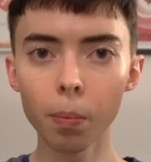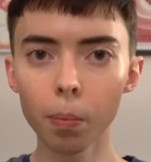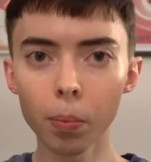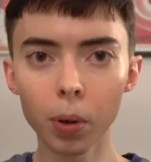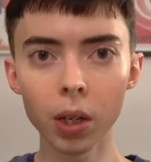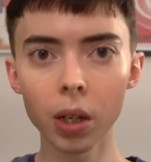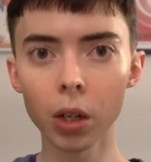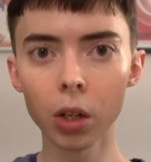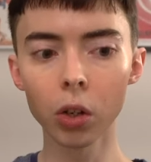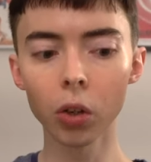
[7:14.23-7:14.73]

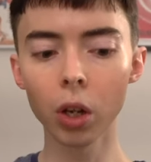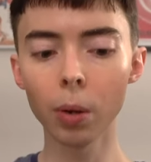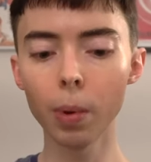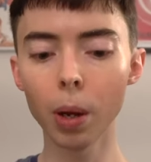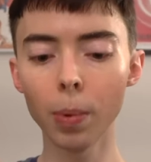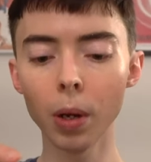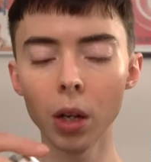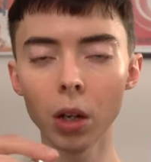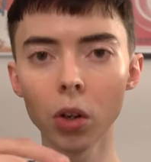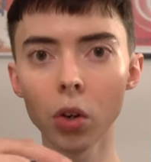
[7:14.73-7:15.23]
potentially
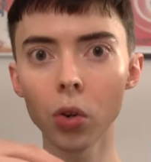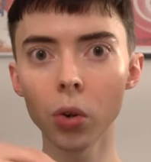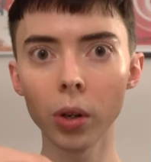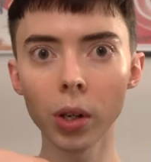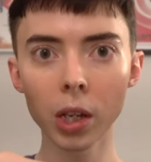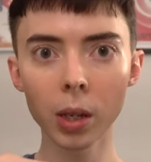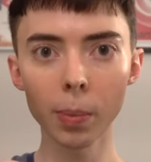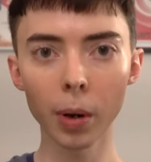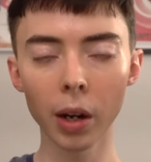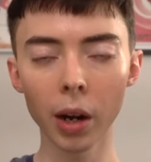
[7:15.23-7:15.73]
maybe
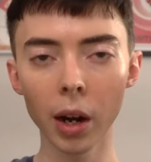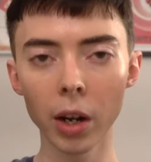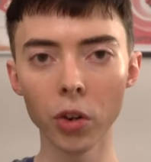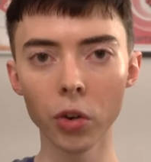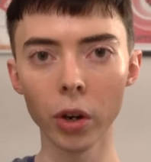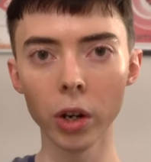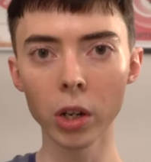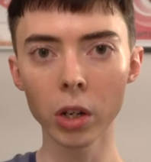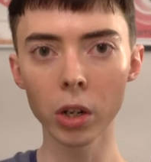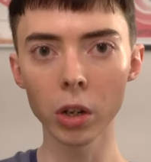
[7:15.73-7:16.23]
increased my
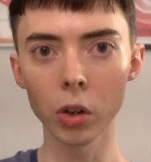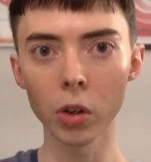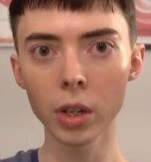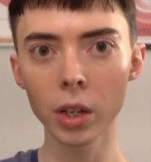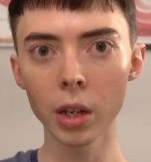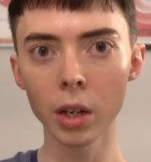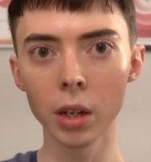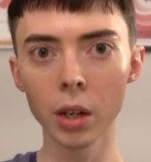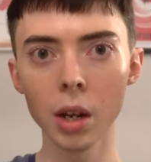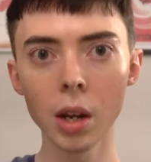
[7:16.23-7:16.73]
hydration or
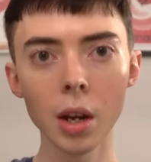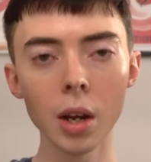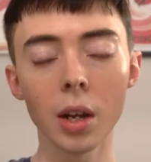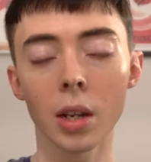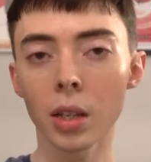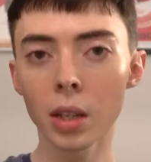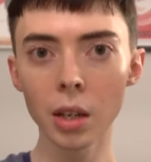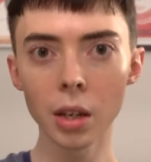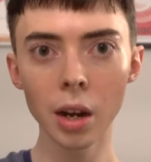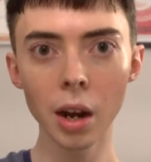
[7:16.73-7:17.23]
skin
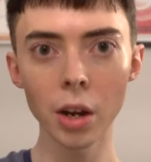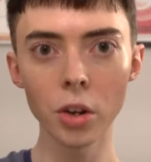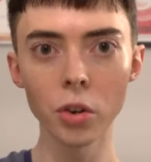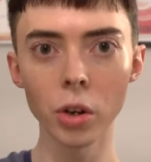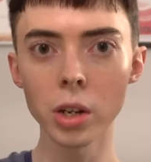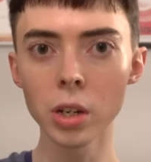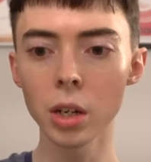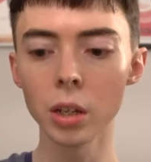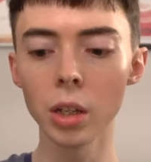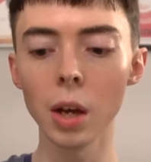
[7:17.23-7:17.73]
skin
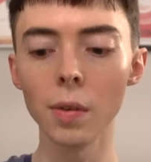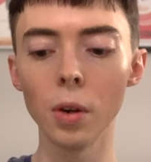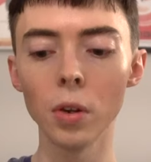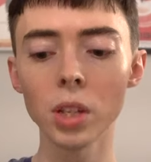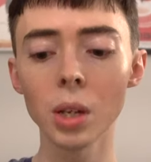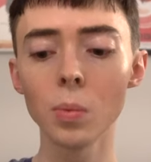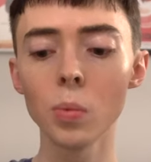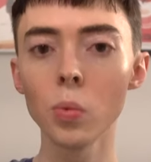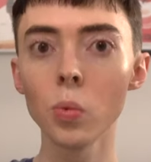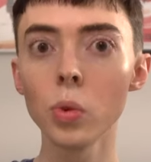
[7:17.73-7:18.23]
hydration levels.
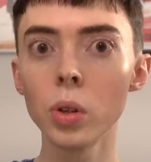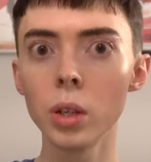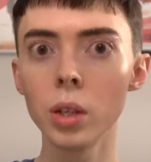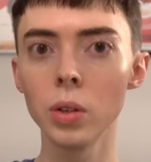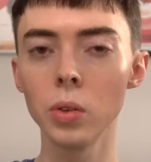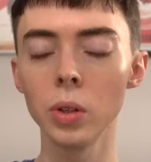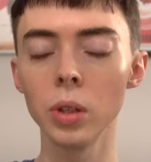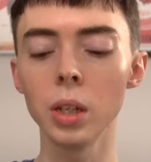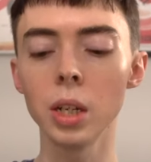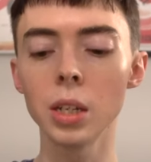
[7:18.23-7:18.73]
I'm
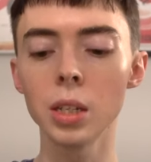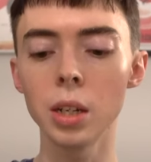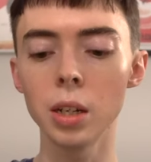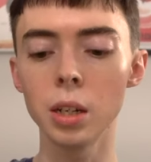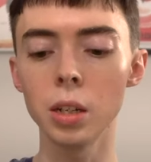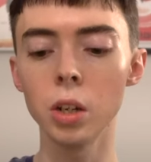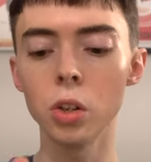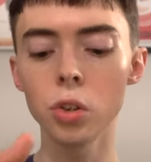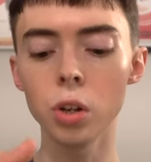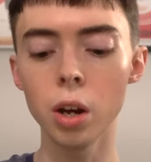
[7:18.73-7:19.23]
really, really
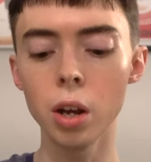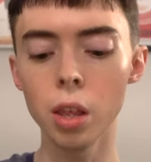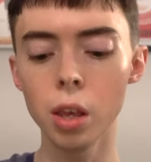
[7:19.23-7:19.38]
excited to try